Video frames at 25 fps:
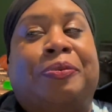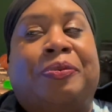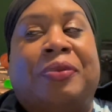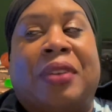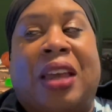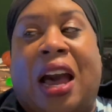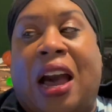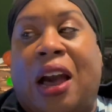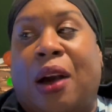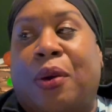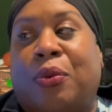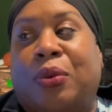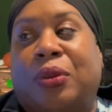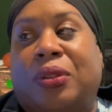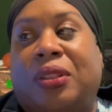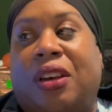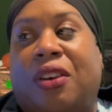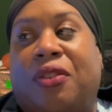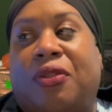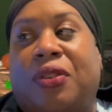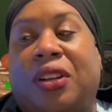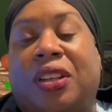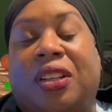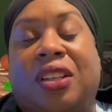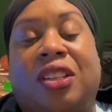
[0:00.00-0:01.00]
I will
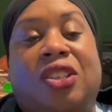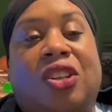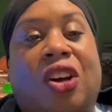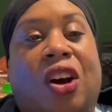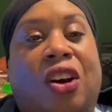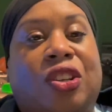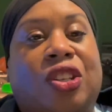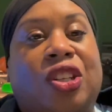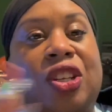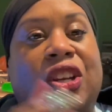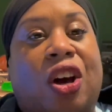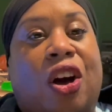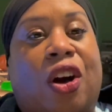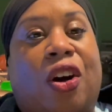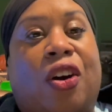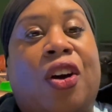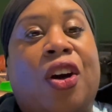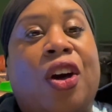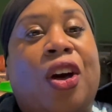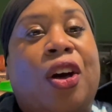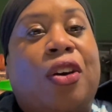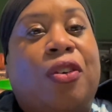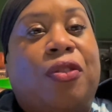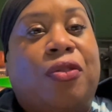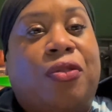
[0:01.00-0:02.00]
definitely talk to y'all
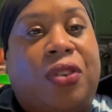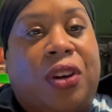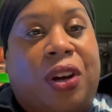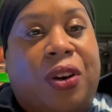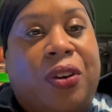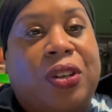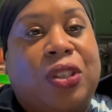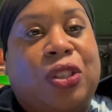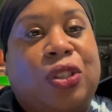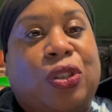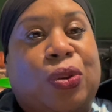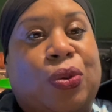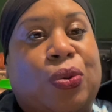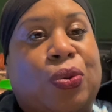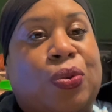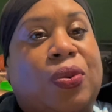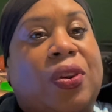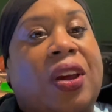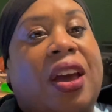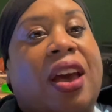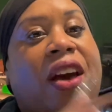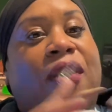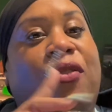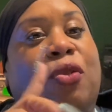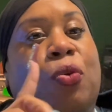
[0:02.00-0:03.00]
very soon.
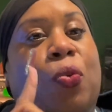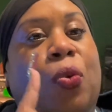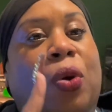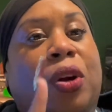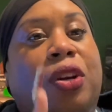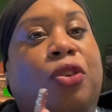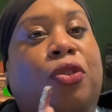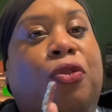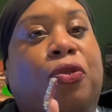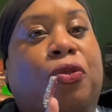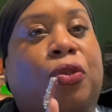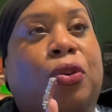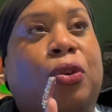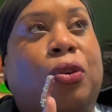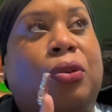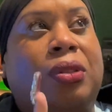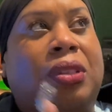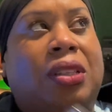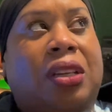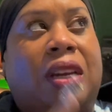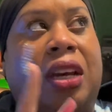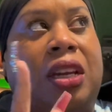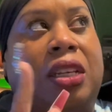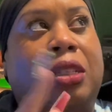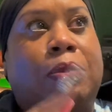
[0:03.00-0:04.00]
Have a wonderful,
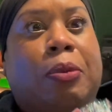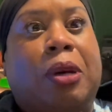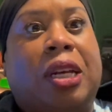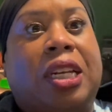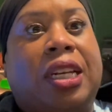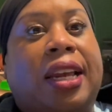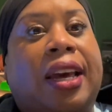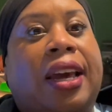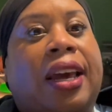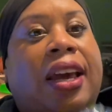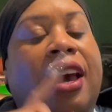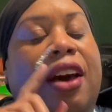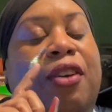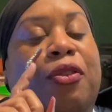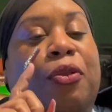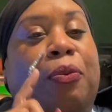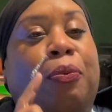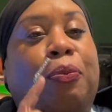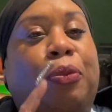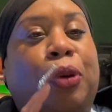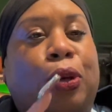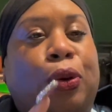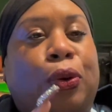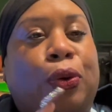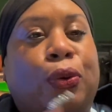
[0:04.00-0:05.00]
today is Monday. Have a
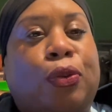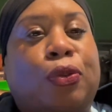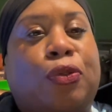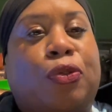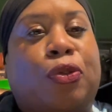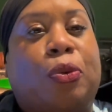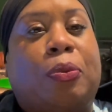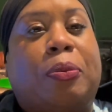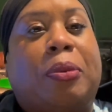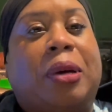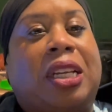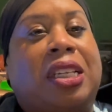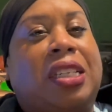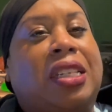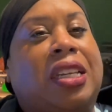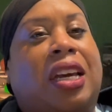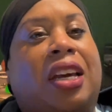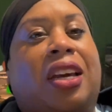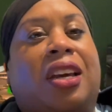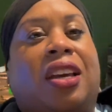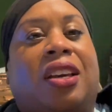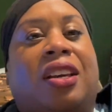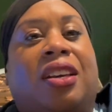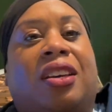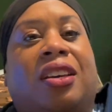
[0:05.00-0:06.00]
beautiful Monday.